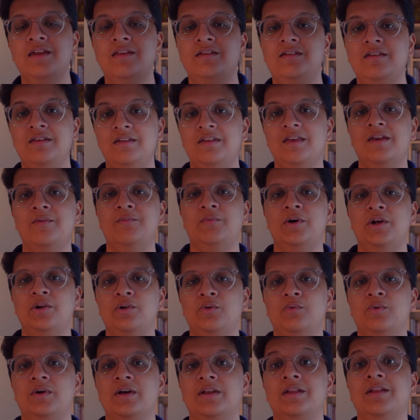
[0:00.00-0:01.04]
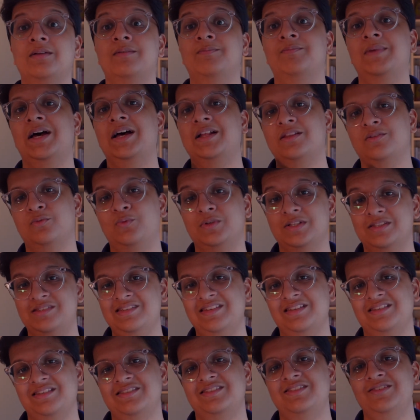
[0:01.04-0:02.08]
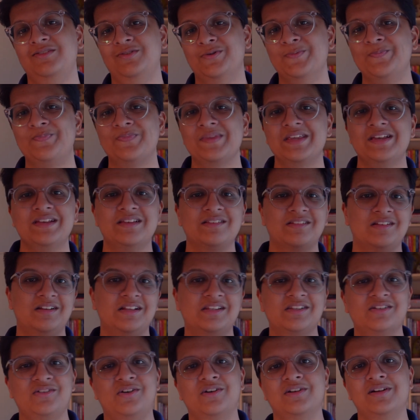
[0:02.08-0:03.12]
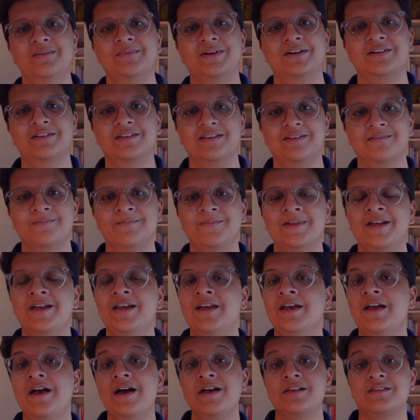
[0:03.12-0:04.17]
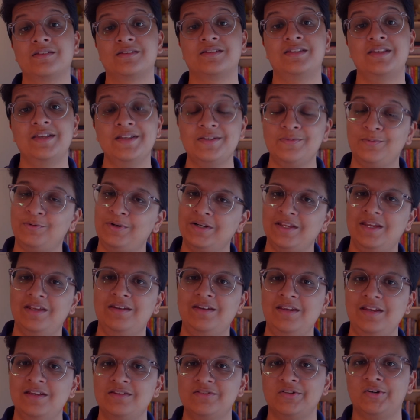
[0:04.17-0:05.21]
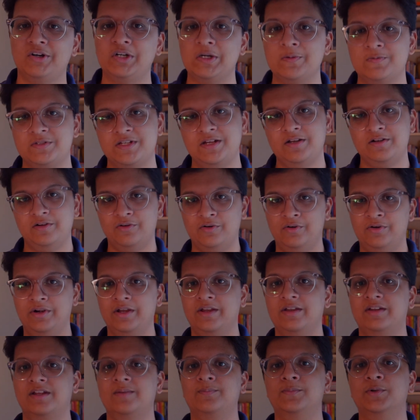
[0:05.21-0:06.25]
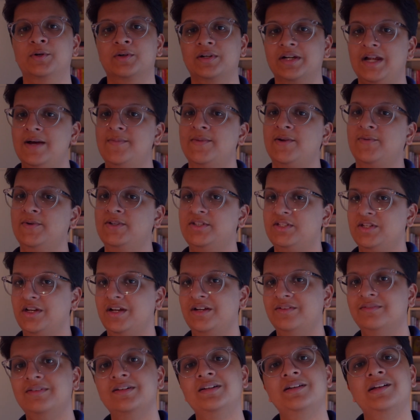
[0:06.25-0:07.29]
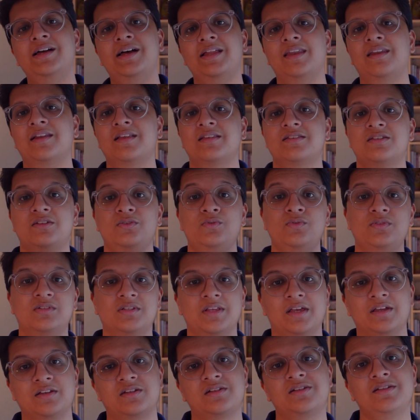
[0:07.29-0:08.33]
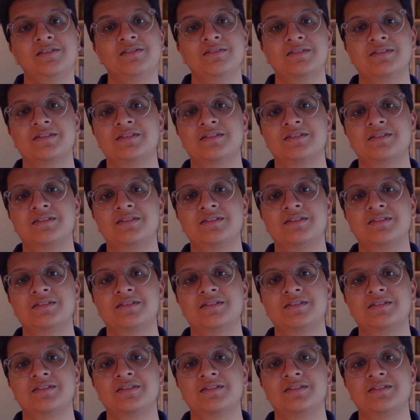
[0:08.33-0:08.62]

TDM 101 and Math 162. So let's talk about it. So CS180 is object-oriented programming with Java and it has two sections,